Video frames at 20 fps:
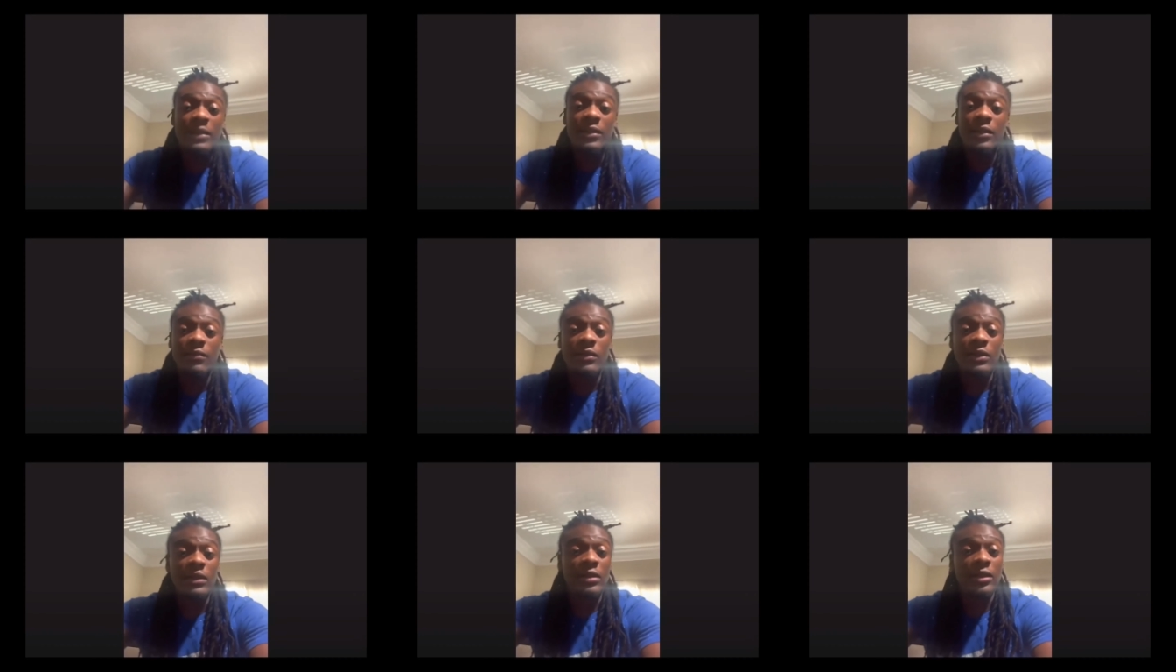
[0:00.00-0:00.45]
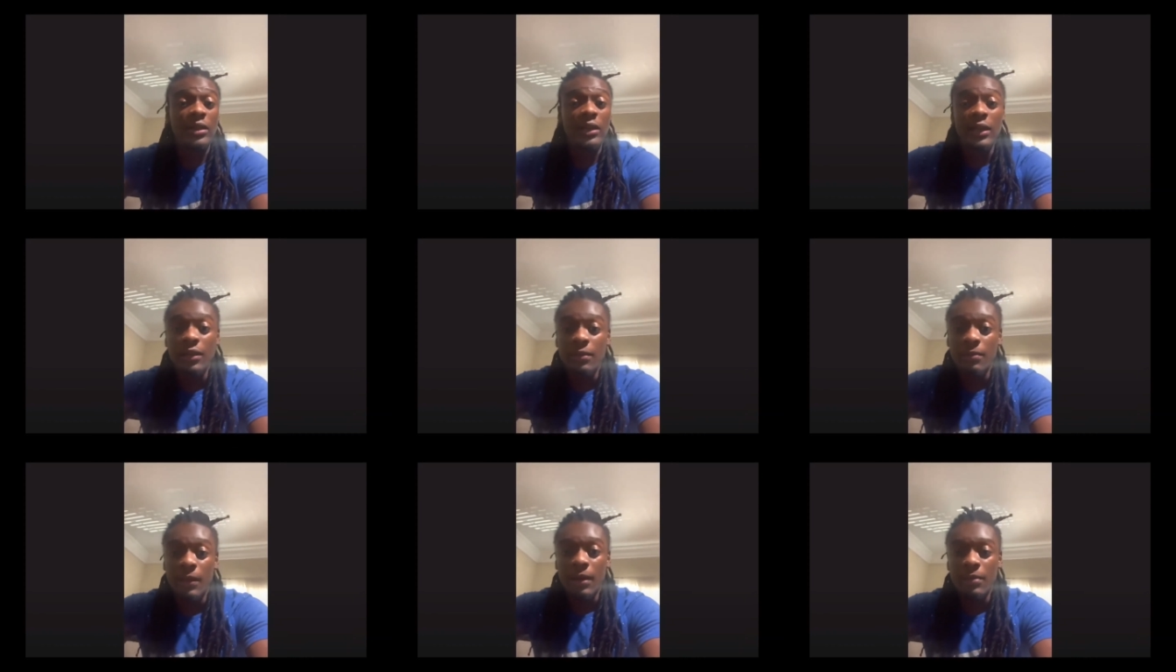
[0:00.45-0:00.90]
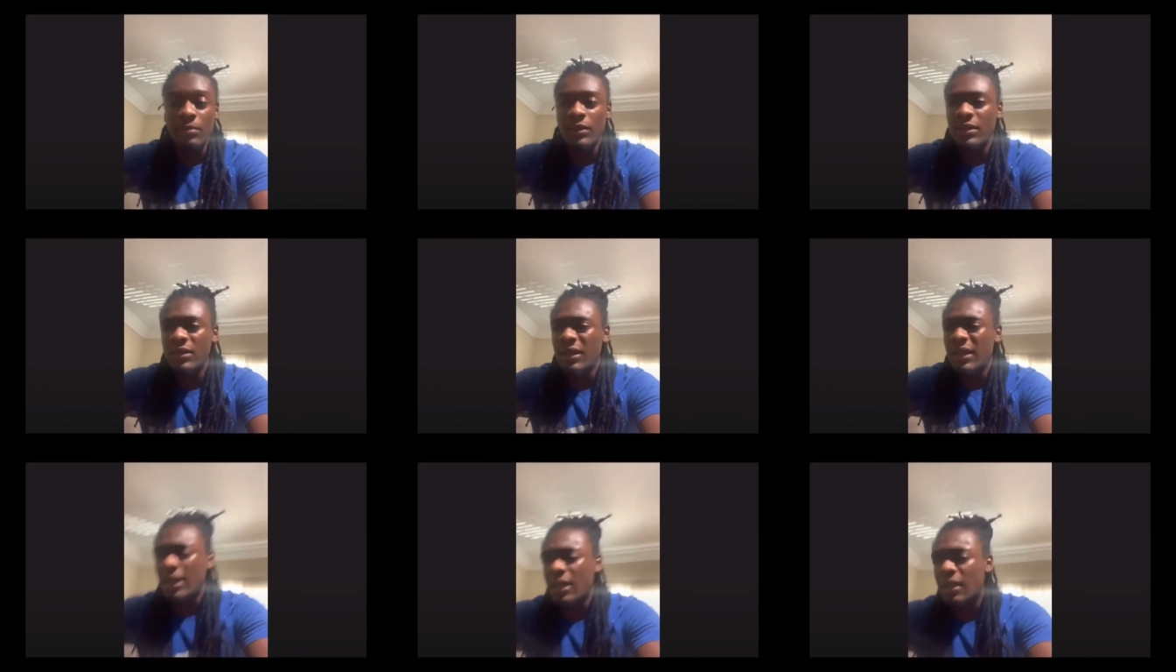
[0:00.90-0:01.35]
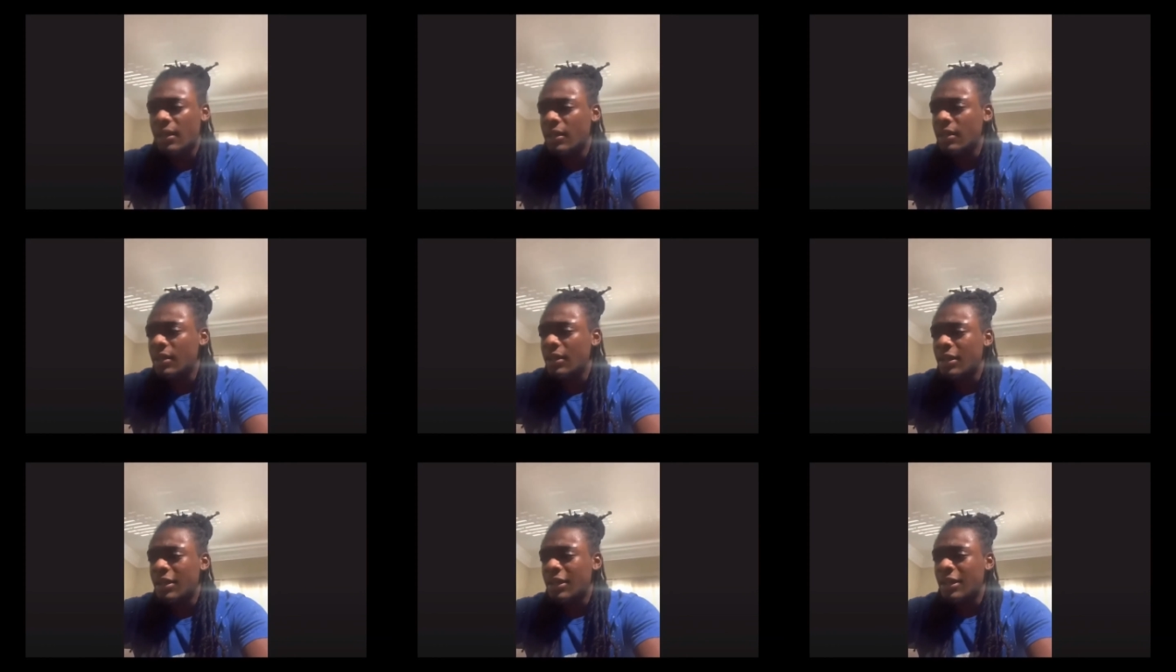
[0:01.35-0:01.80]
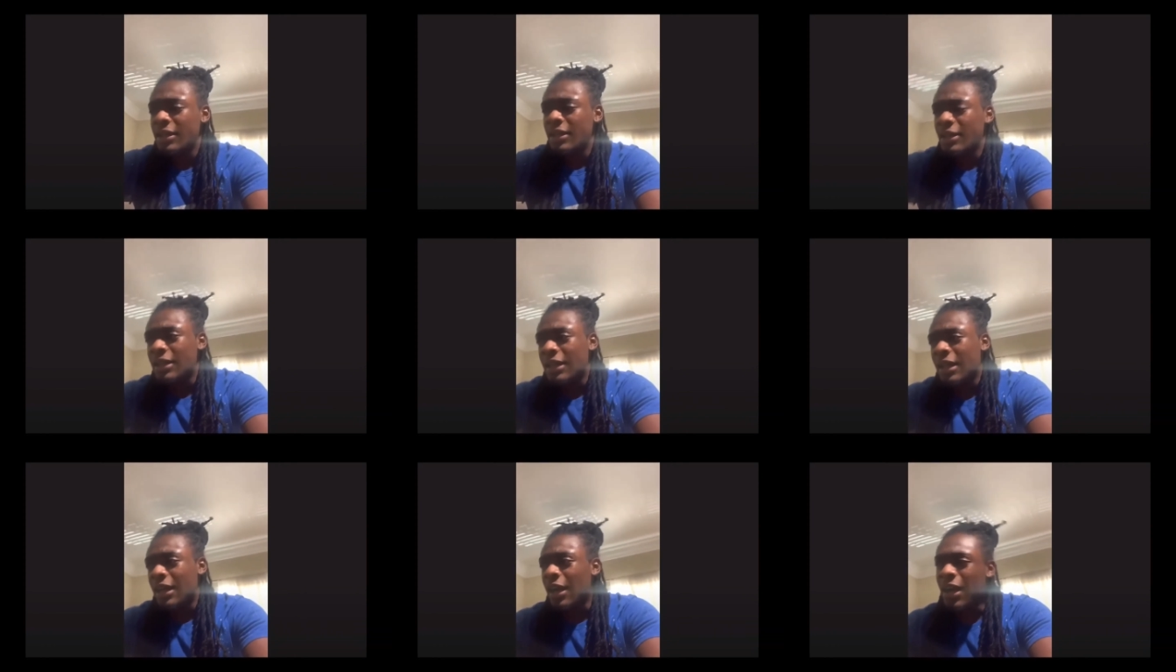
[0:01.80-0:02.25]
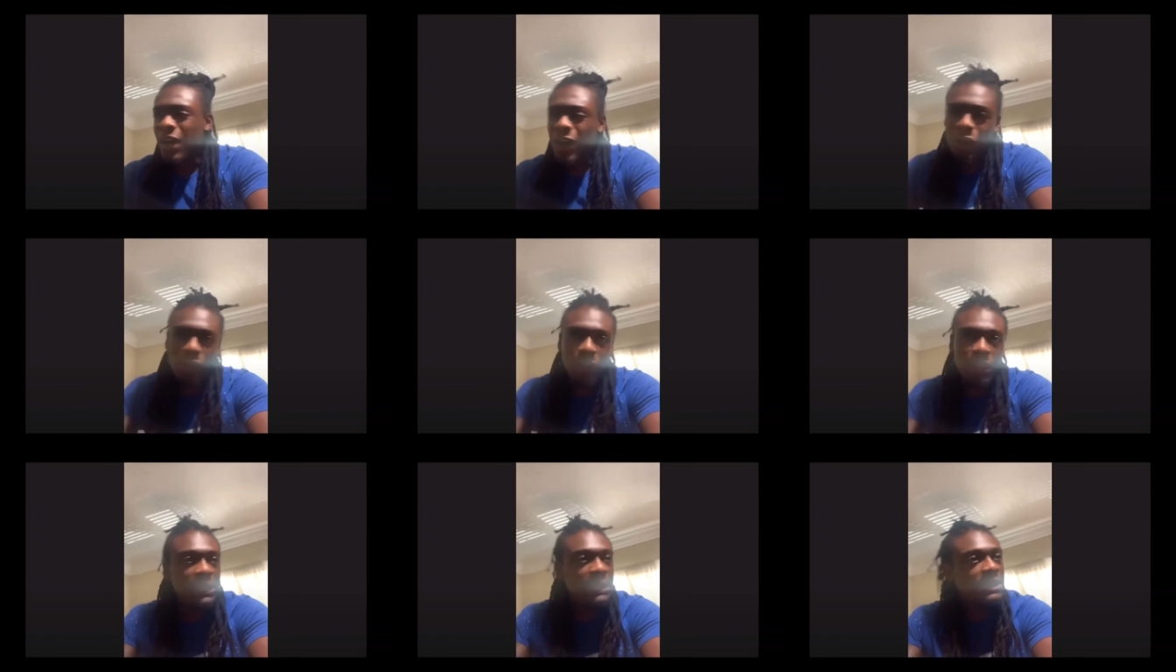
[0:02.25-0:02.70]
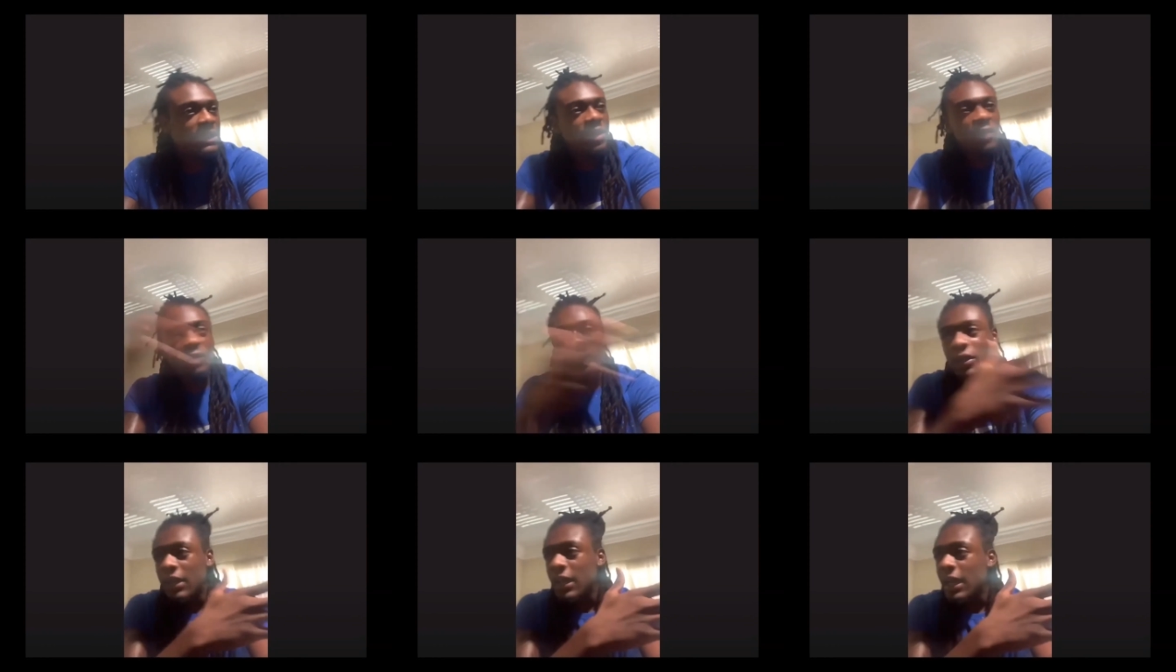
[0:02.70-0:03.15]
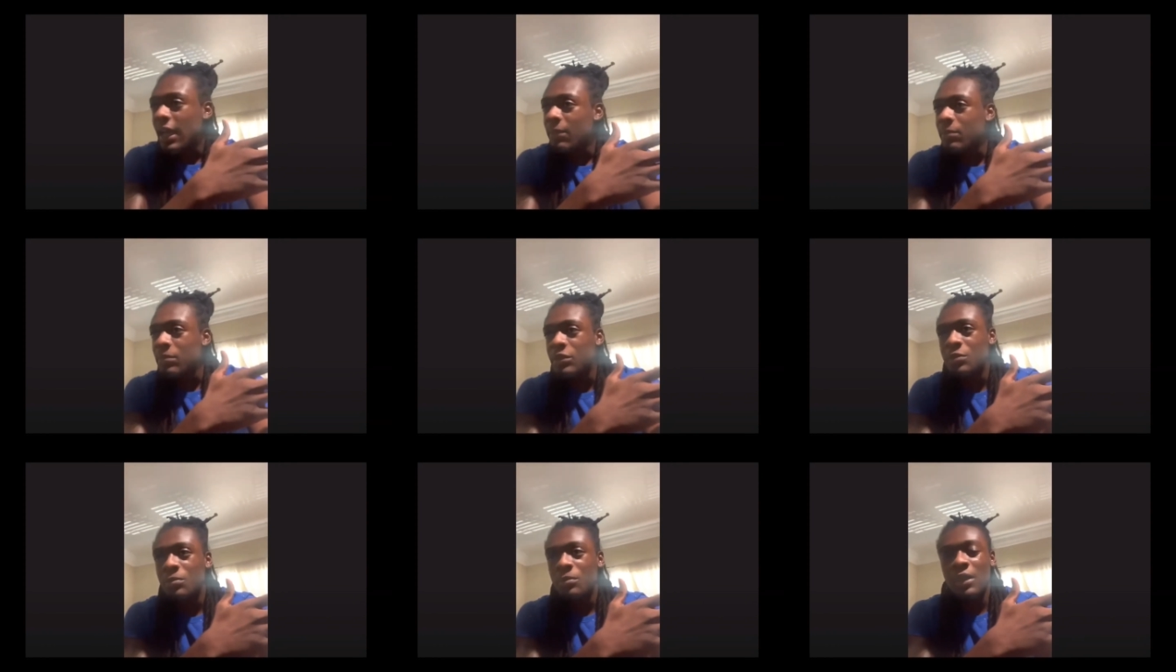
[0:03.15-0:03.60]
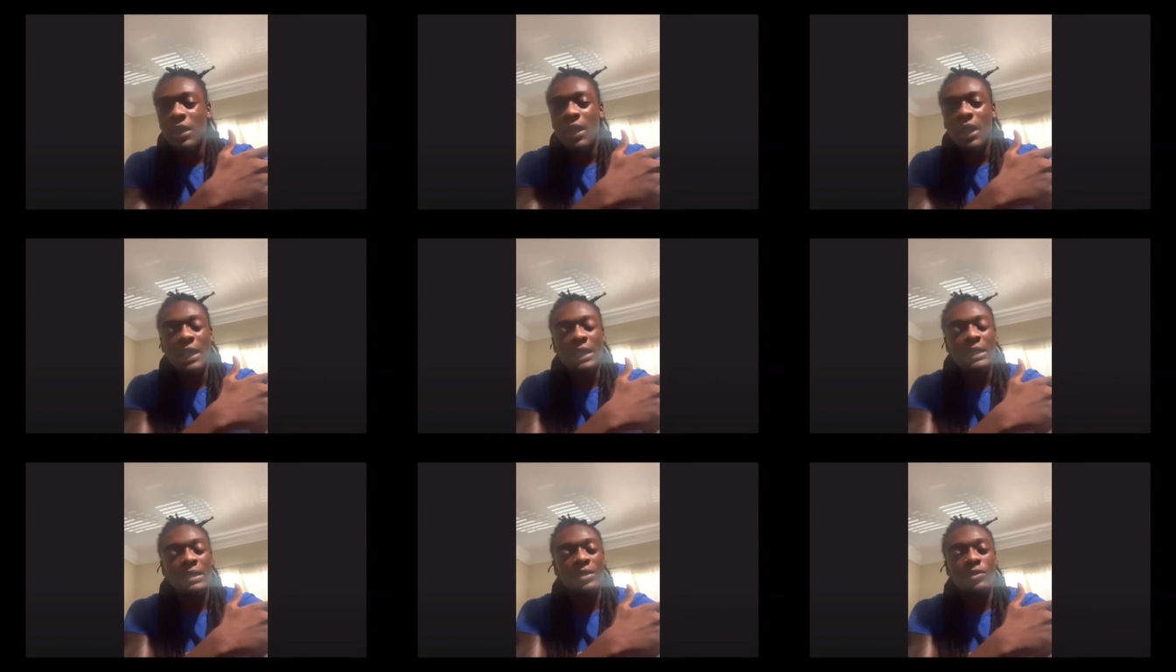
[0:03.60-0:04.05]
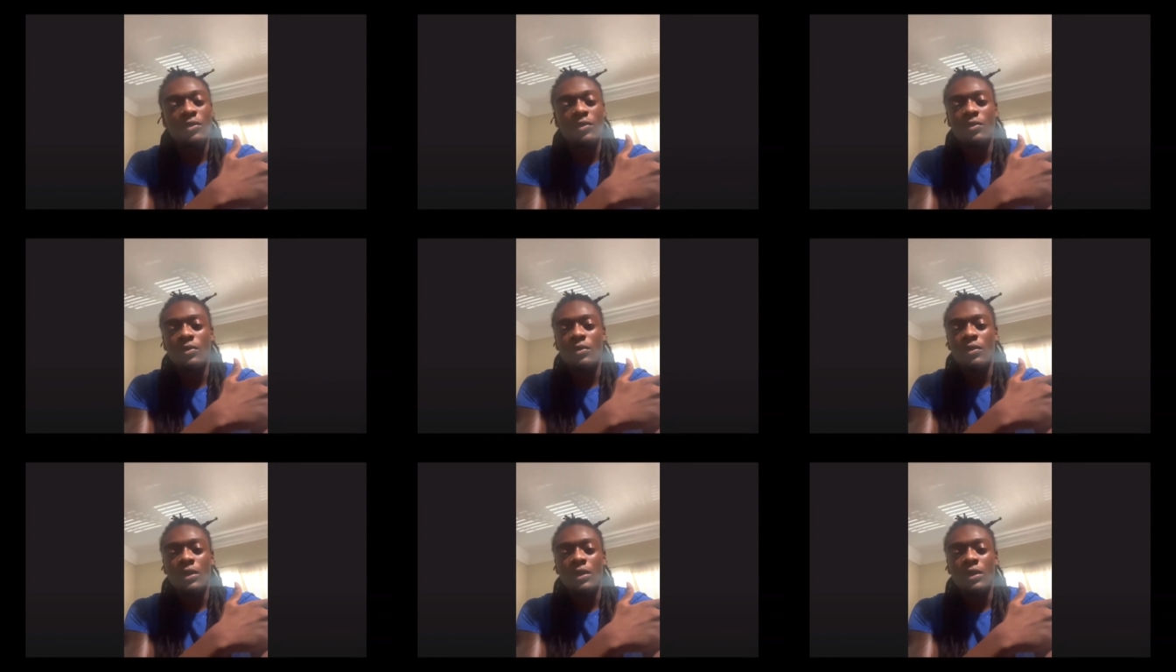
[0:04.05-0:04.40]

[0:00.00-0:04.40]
sleep. I'm just like, all this stuff did happen to me in high school.